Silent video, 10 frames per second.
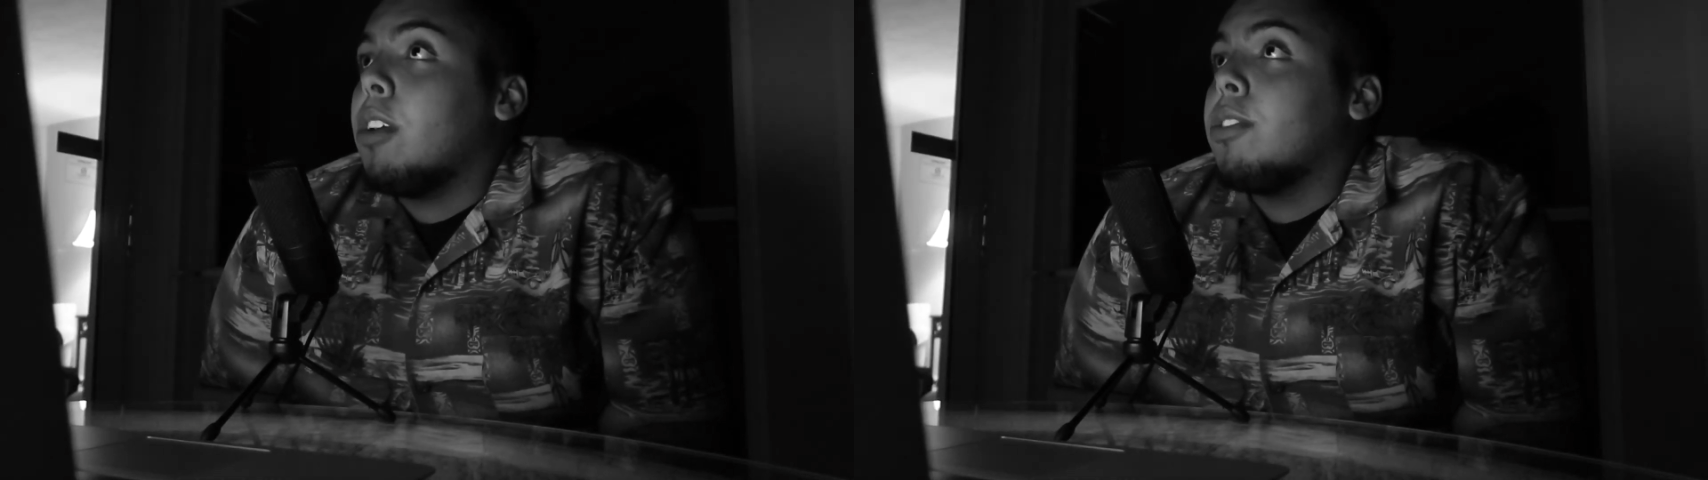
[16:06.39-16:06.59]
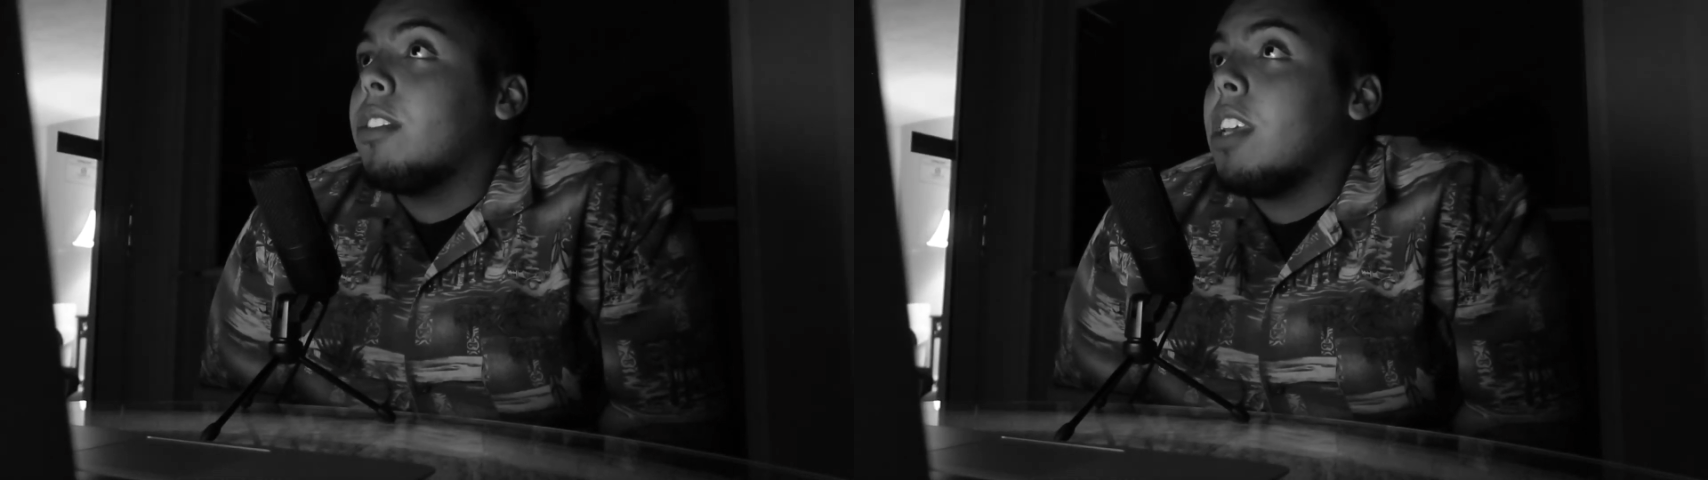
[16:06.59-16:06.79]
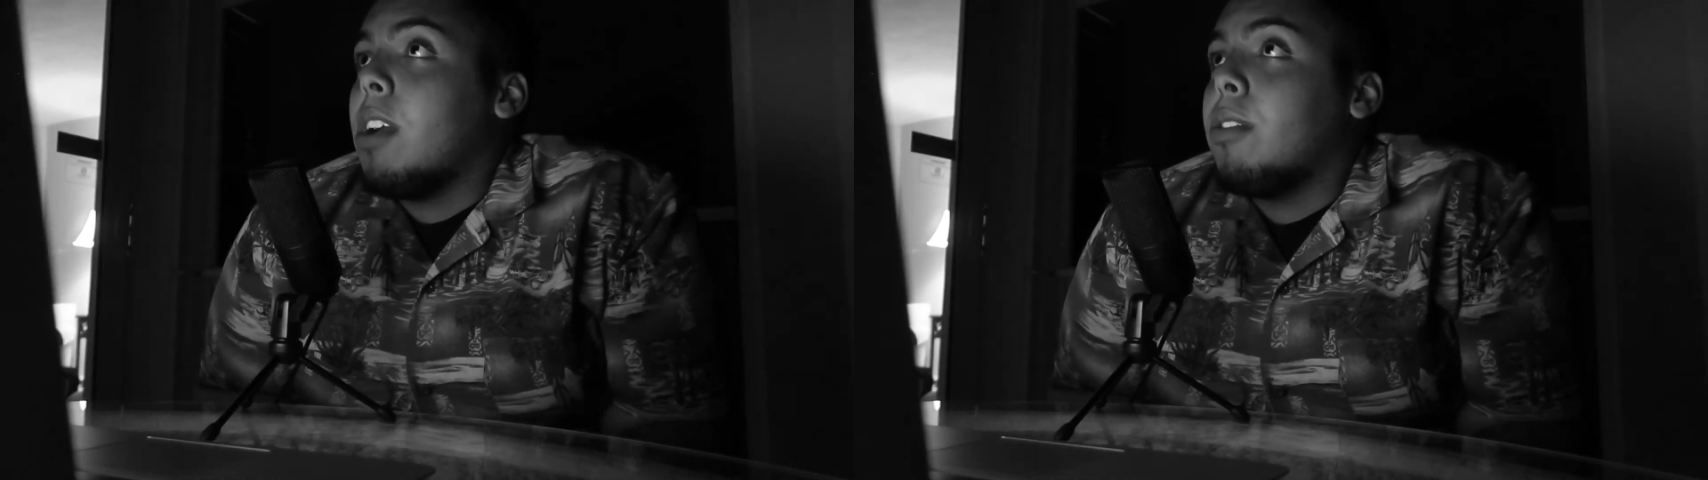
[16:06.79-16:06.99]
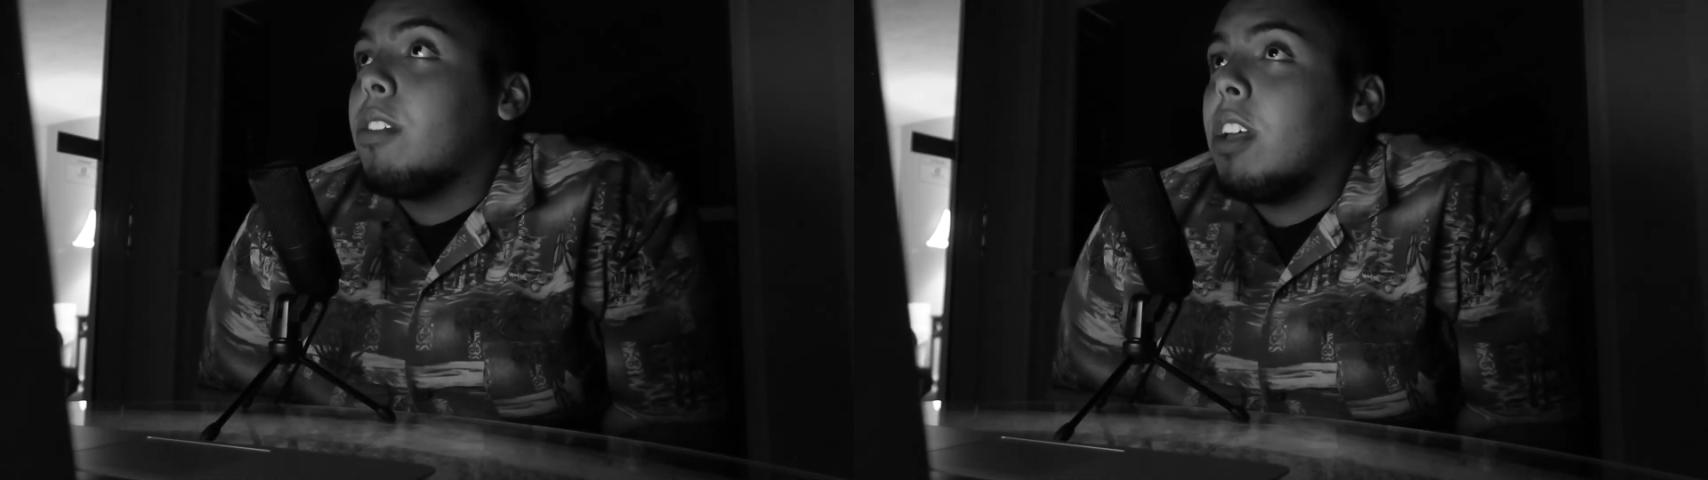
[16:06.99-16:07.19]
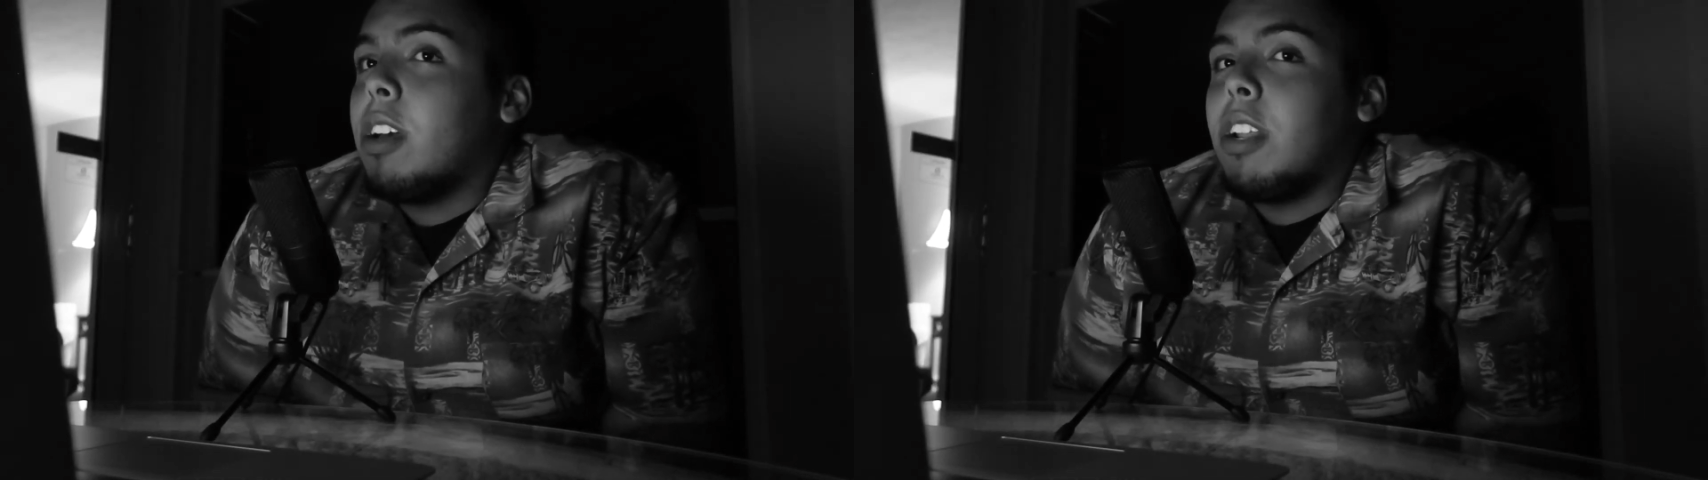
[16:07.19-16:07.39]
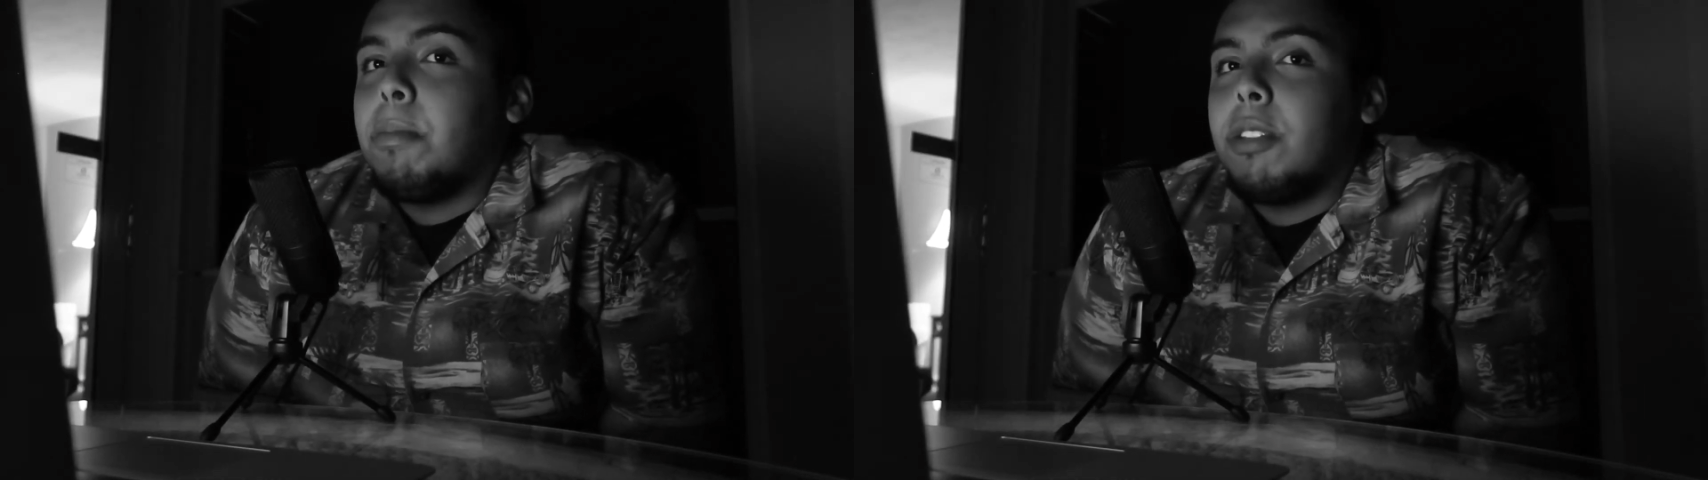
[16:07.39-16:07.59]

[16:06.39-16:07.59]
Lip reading: out SoundCloud.